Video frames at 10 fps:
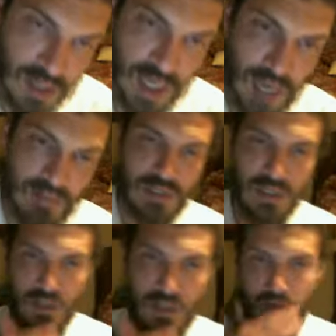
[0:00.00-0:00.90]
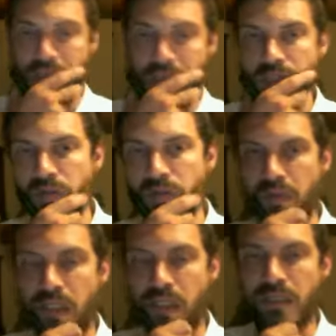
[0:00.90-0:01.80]
Obviously the question only
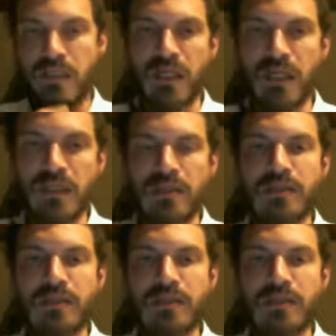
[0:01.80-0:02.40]
makes sense,